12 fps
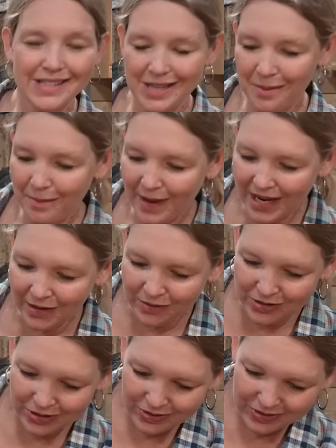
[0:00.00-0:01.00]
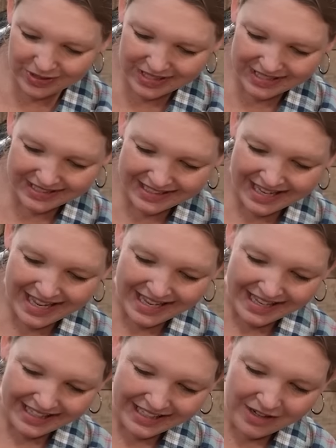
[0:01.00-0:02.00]
tomato juice,
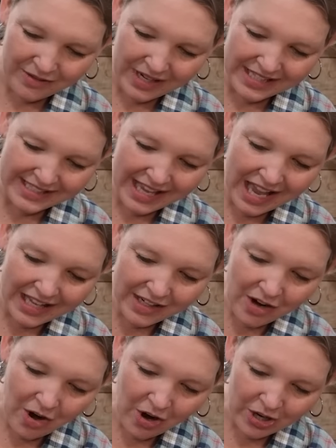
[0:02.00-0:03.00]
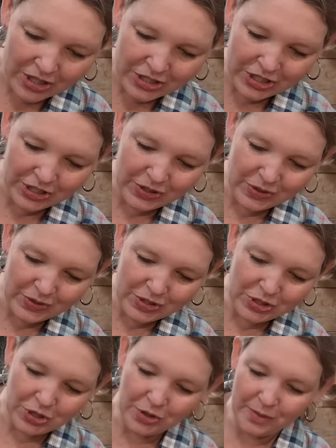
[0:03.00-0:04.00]
you know, it's kind of hard to
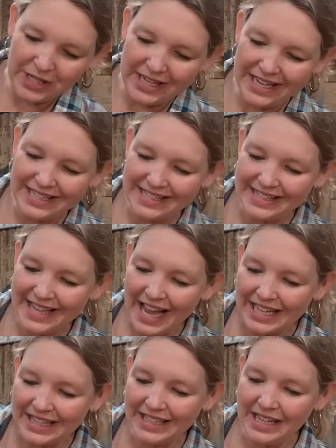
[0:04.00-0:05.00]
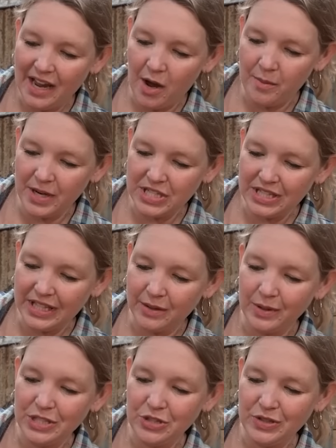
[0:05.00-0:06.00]
determine exactly how much
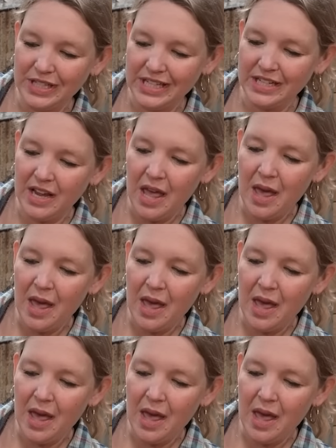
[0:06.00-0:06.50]
liquid you need,